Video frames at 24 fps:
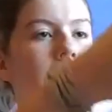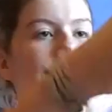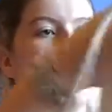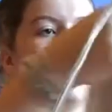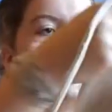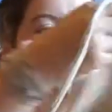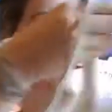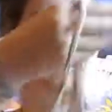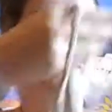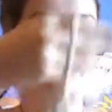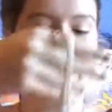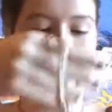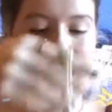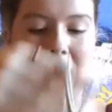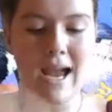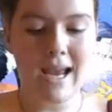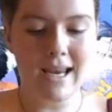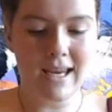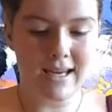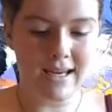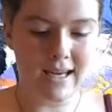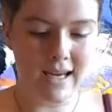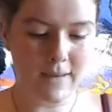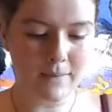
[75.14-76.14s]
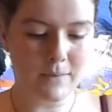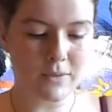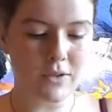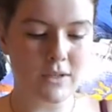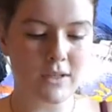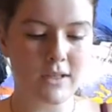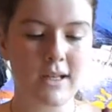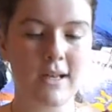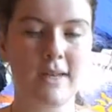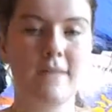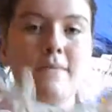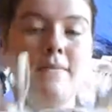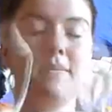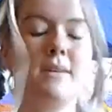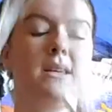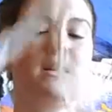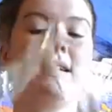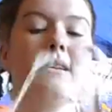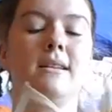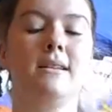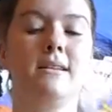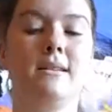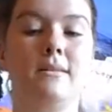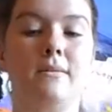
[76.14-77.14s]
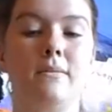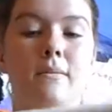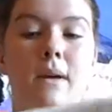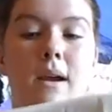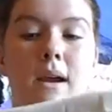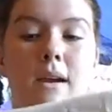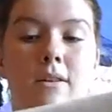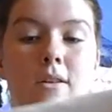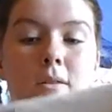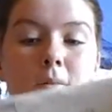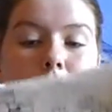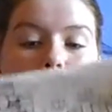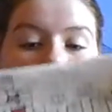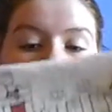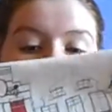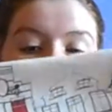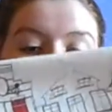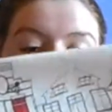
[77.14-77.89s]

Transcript: I got this bag in Amsterdam because my other bag